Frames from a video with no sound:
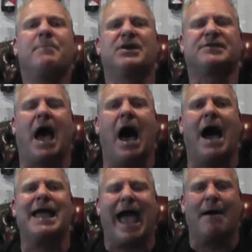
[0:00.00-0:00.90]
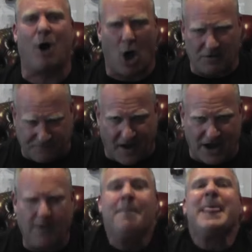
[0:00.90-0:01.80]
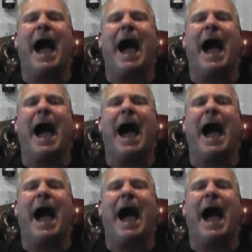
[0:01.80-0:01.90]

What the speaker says: Because I am on fire.